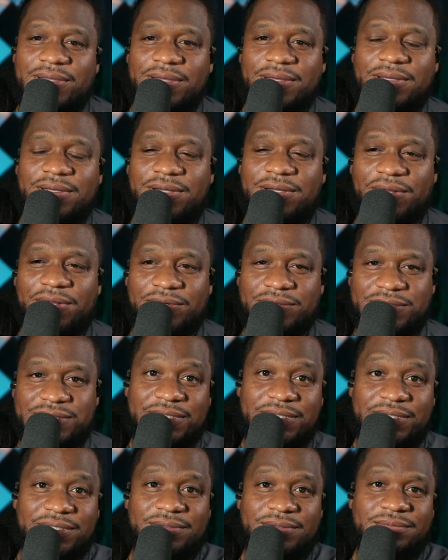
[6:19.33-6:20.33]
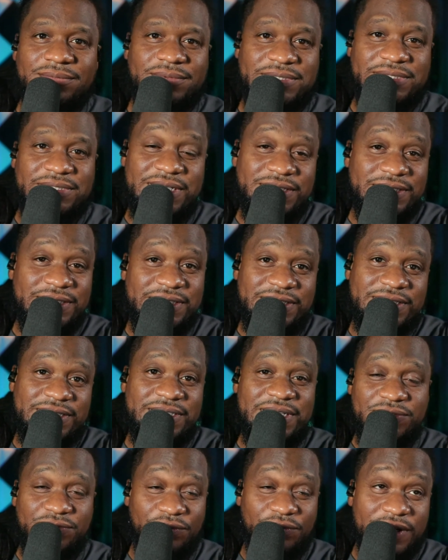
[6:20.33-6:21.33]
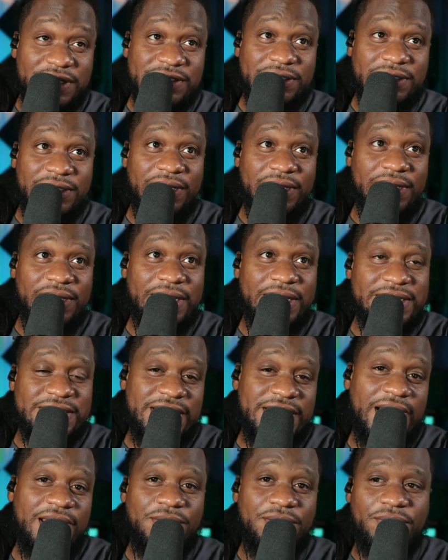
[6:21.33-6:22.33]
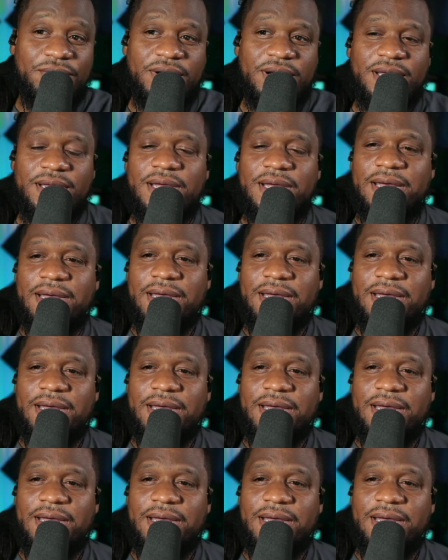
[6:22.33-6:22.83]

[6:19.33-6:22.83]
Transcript: you know, to just recently in January,